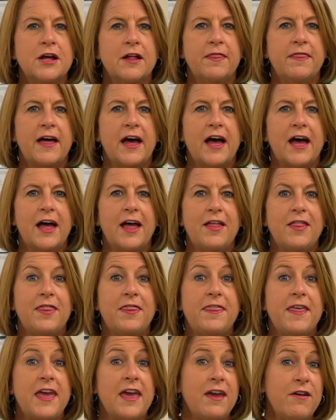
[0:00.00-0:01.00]
that
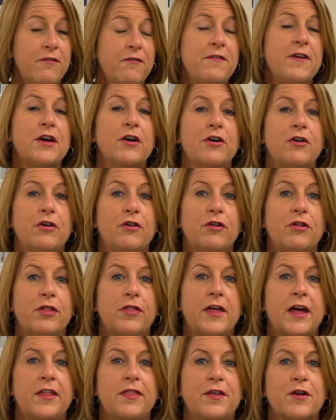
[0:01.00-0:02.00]
they feel
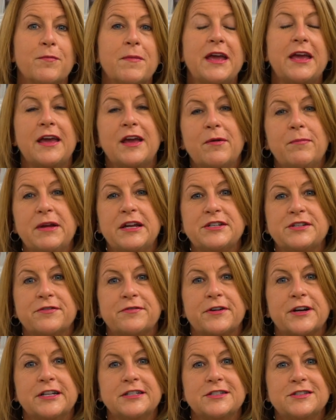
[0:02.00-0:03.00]
that they're making a big
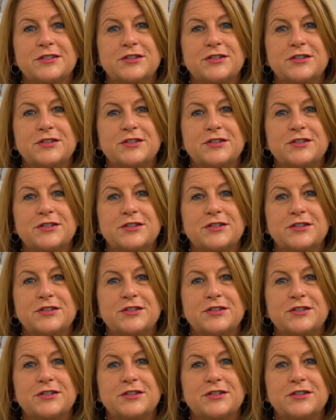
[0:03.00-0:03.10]
difference.